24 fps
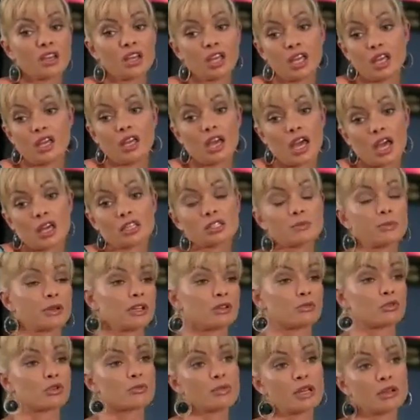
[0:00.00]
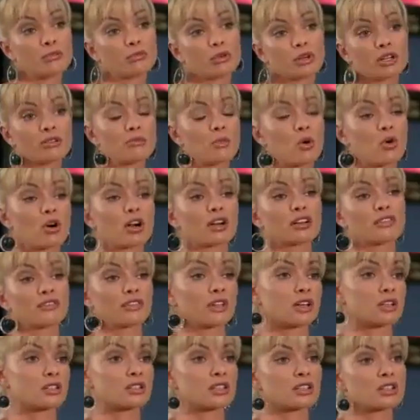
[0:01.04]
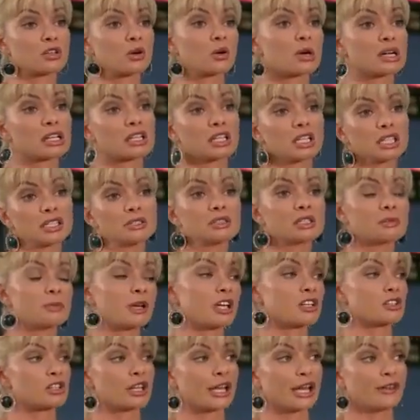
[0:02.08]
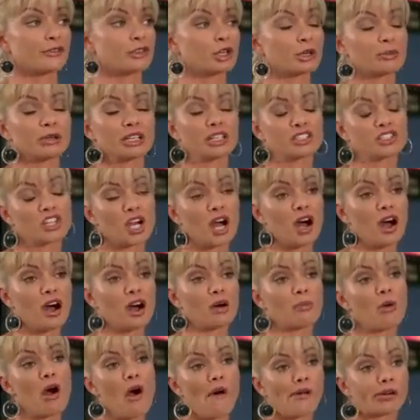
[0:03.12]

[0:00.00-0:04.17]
he has been remembering more to flush the toilet, especially after a big job.